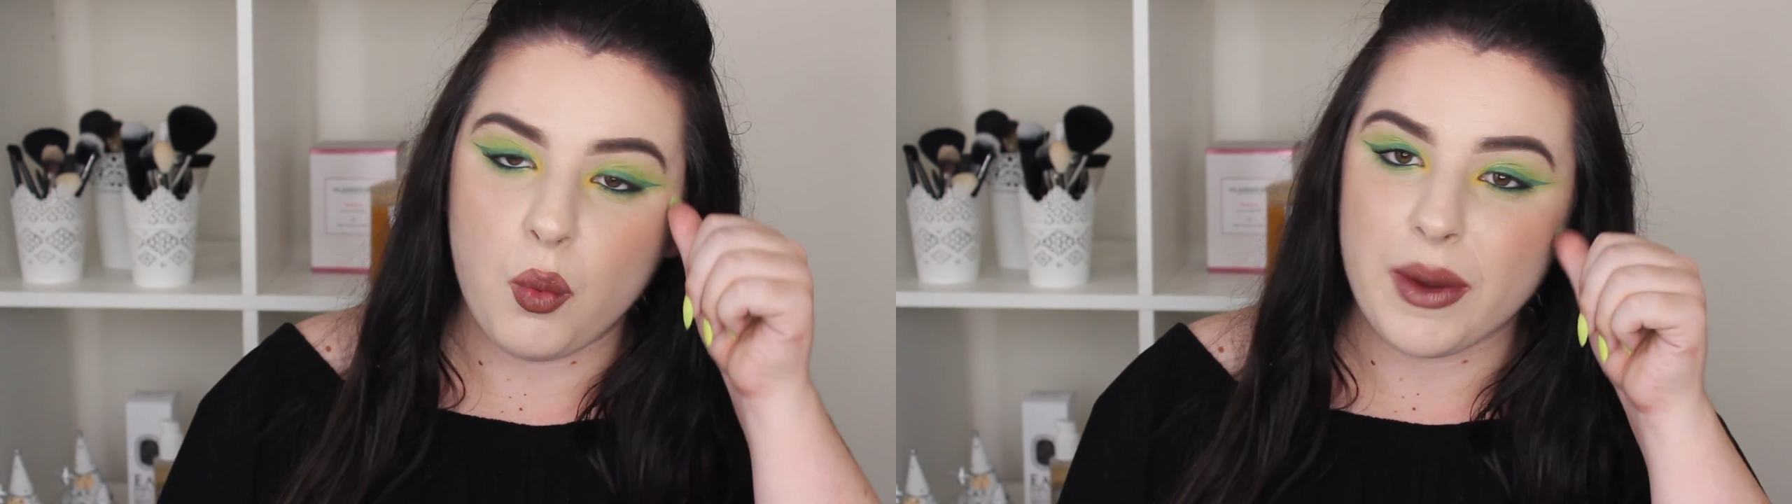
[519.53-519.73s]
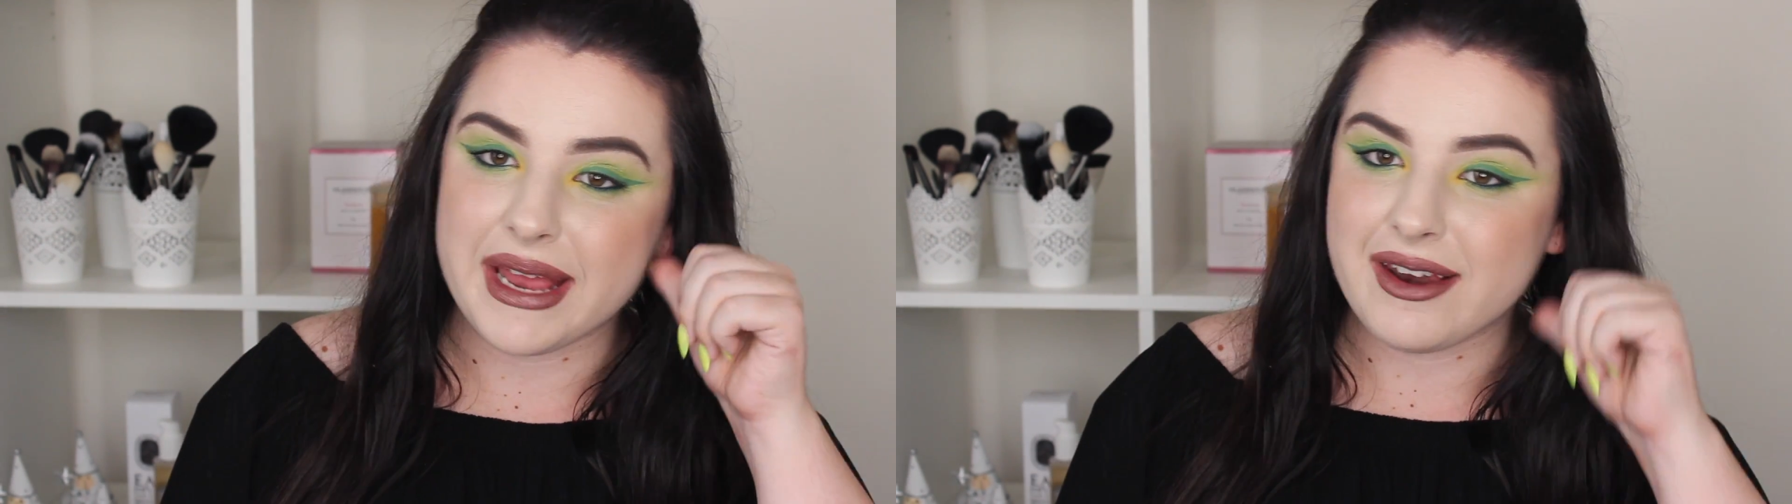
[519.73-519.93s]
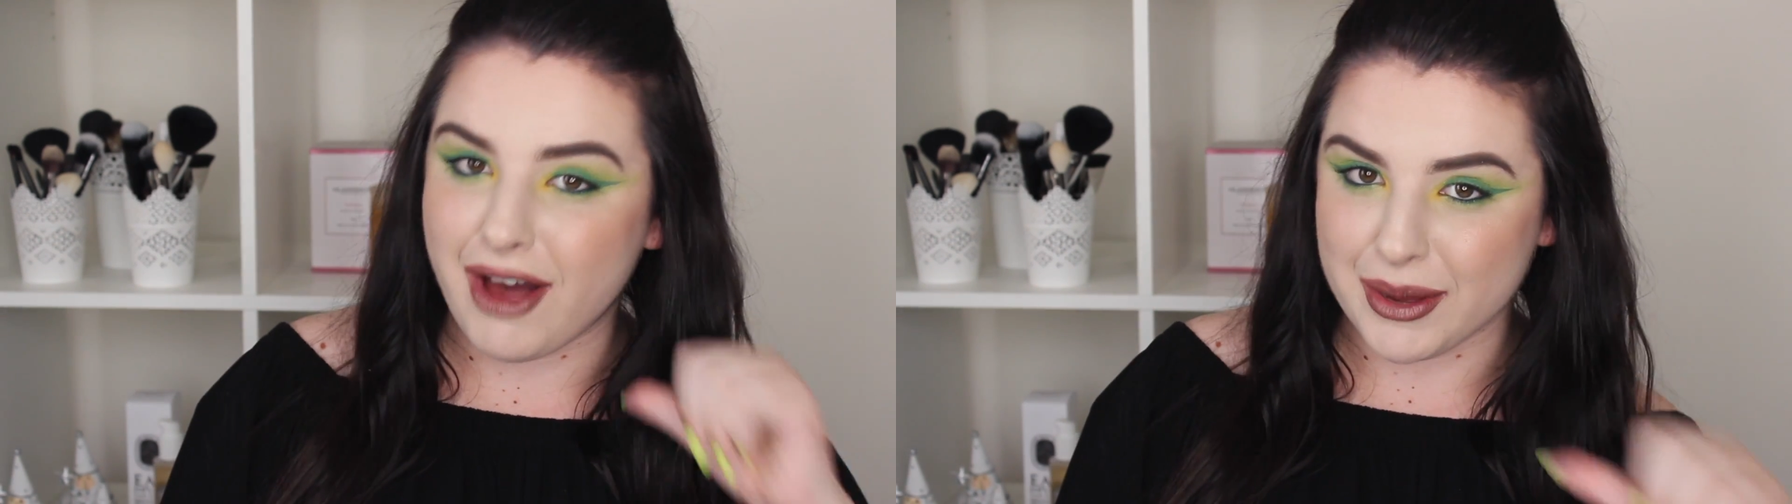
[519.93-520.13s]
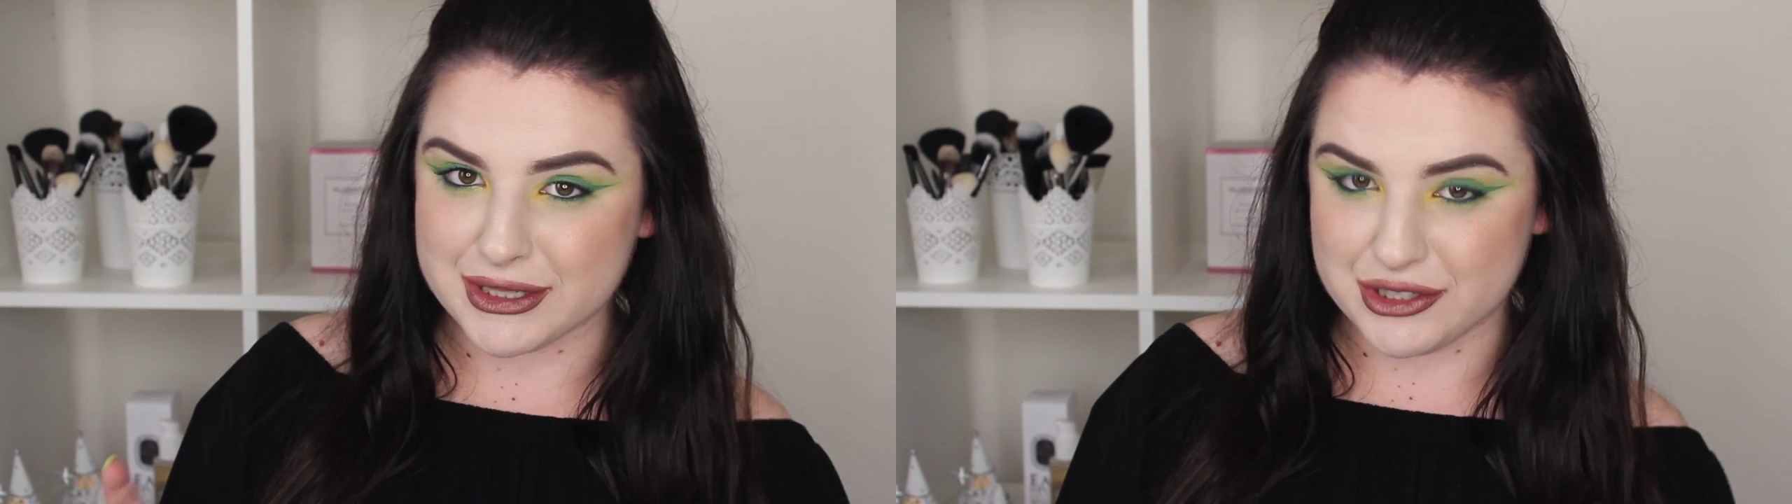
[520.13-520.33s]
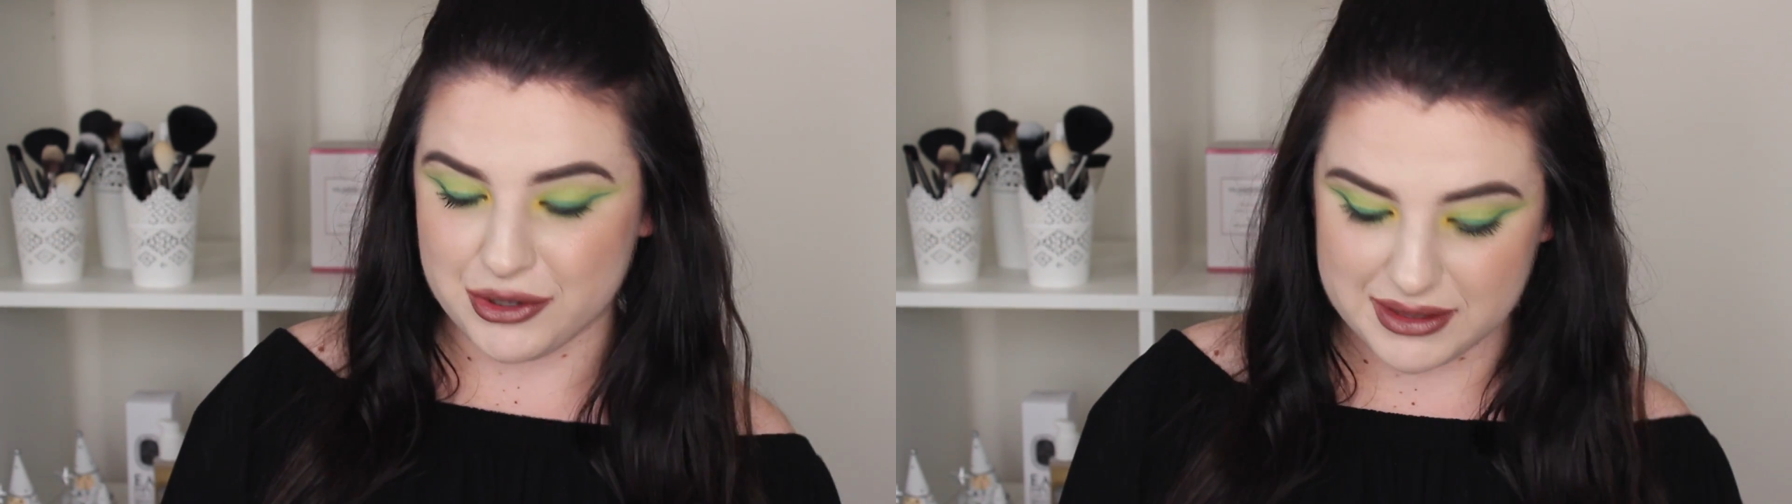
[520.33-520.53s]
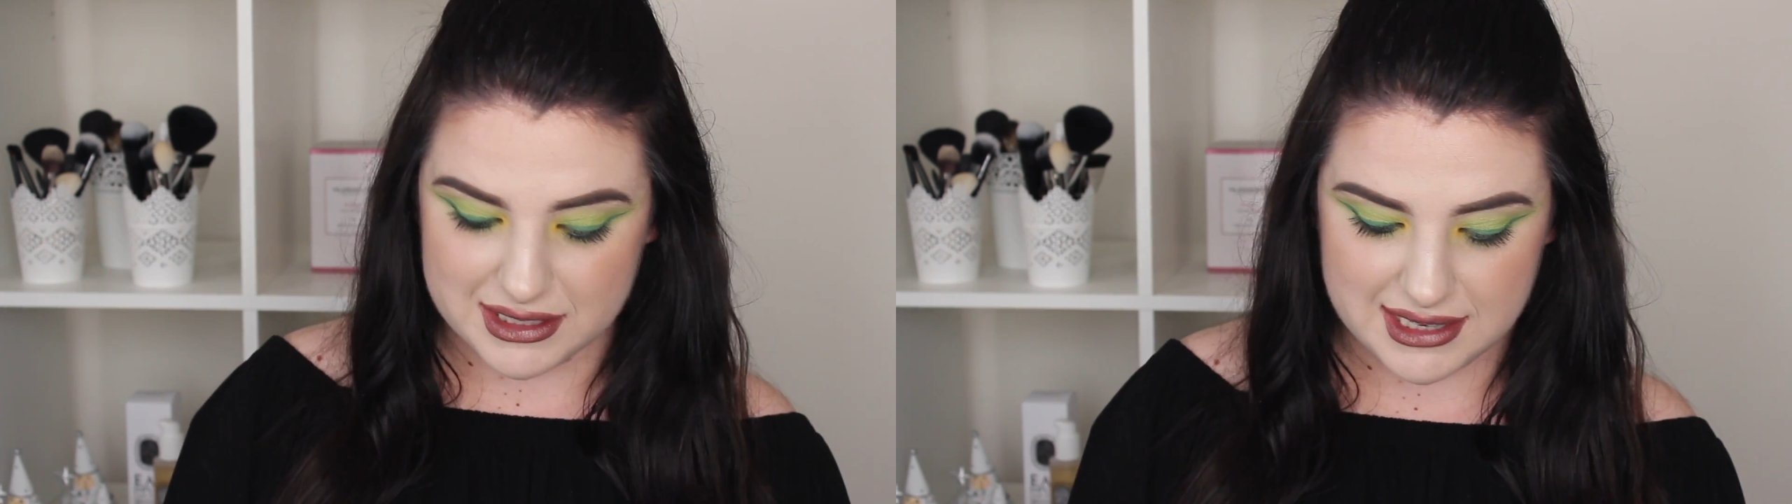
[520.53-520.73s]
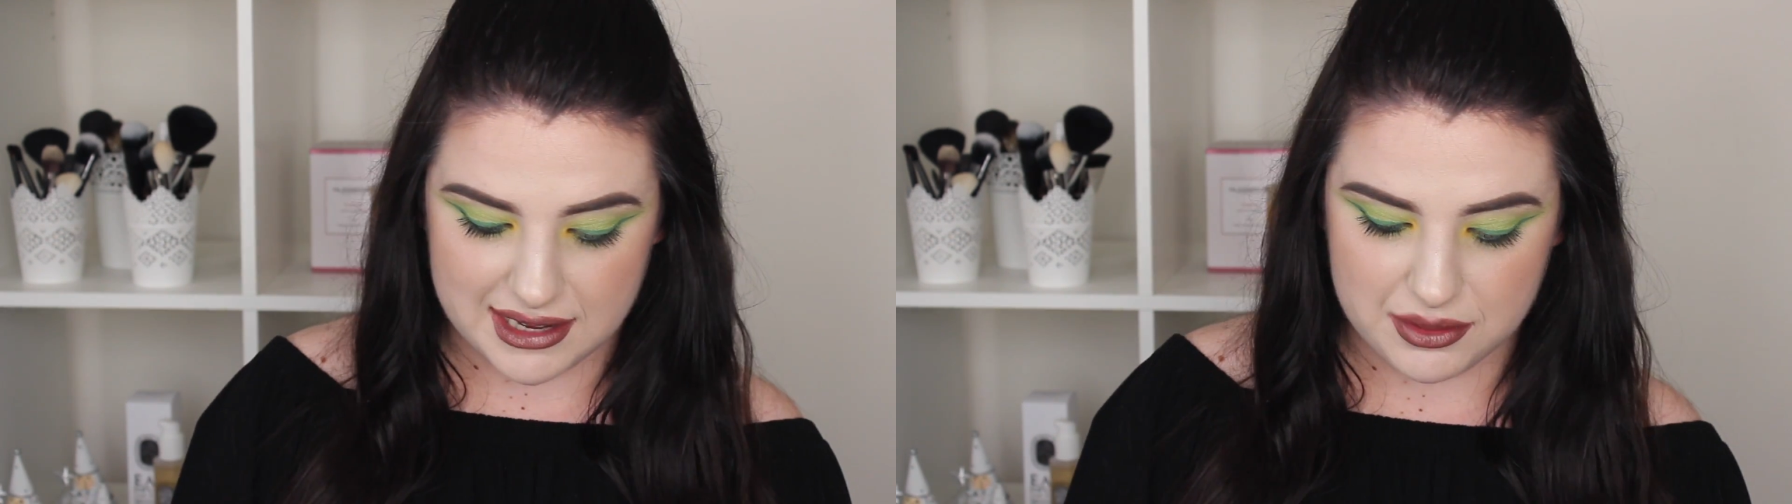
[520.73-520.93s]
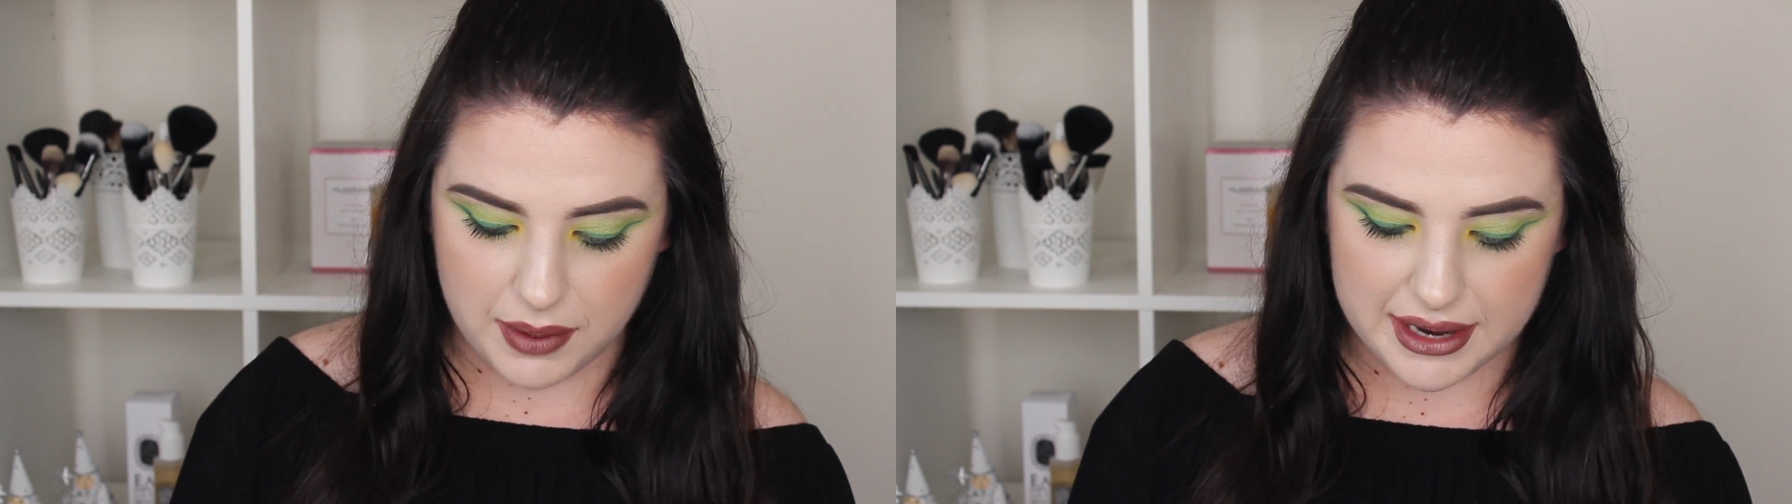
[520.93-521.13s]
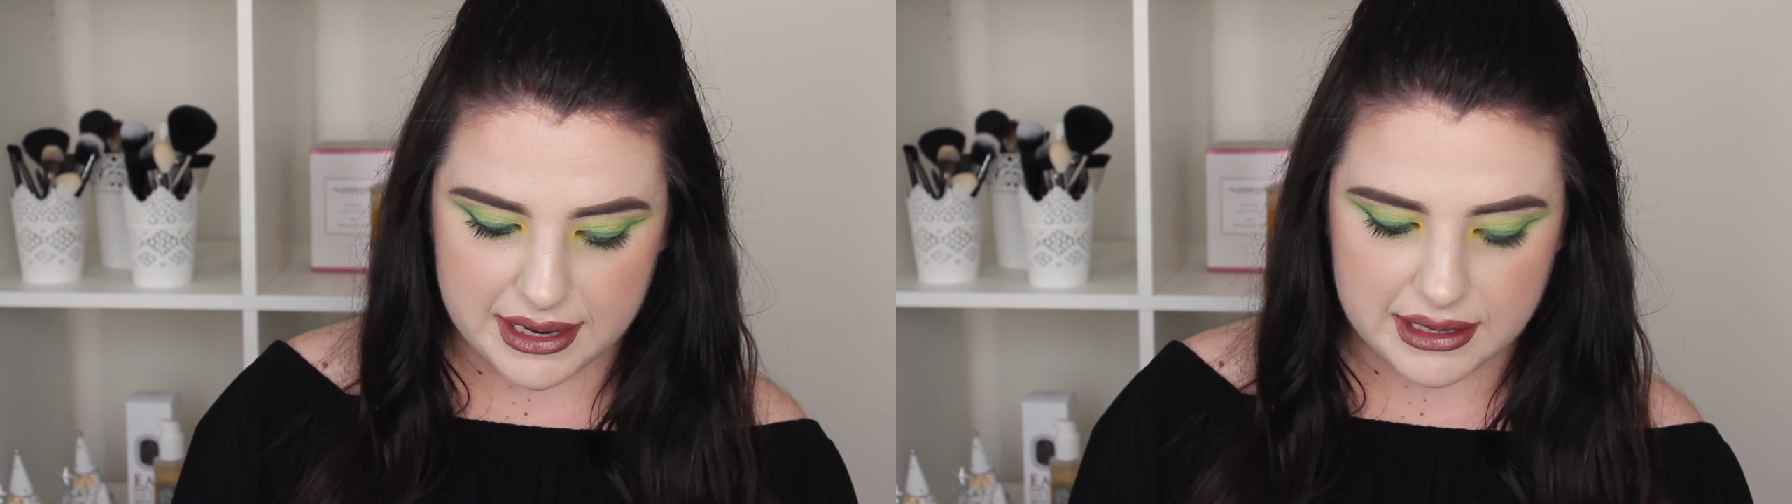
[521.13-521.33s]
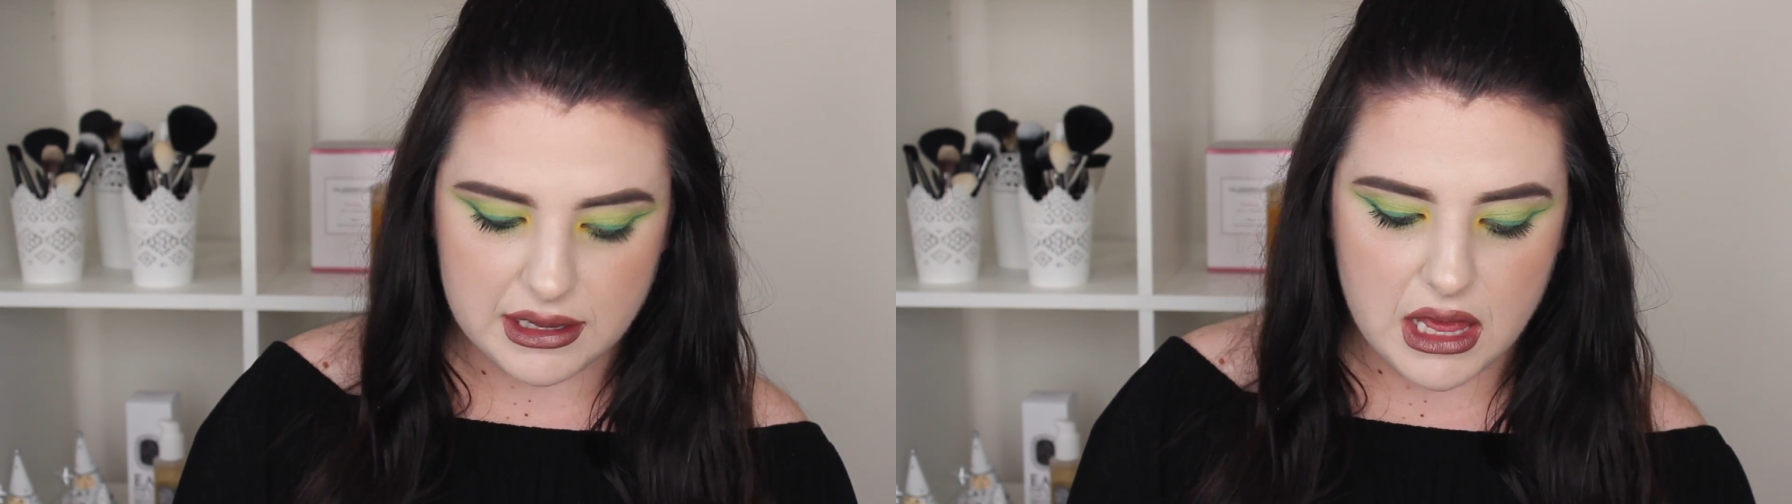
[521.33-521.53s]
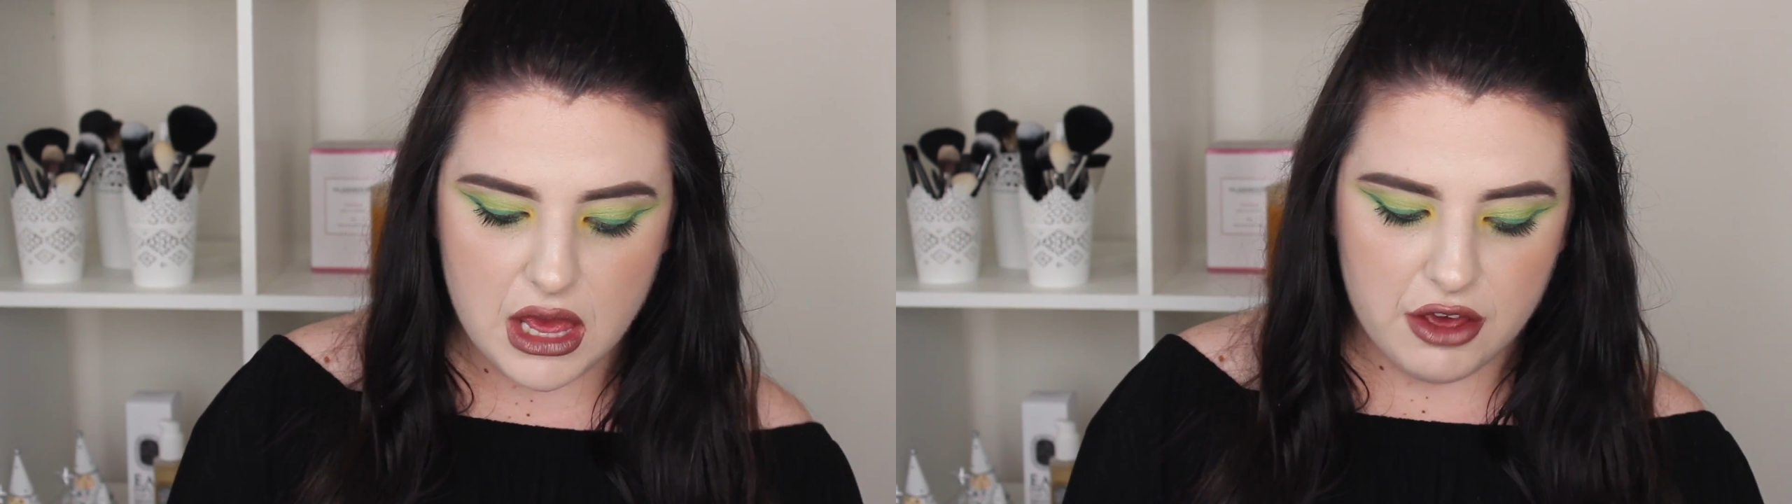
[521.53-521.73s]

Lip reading: when I was doing the teeth whitening.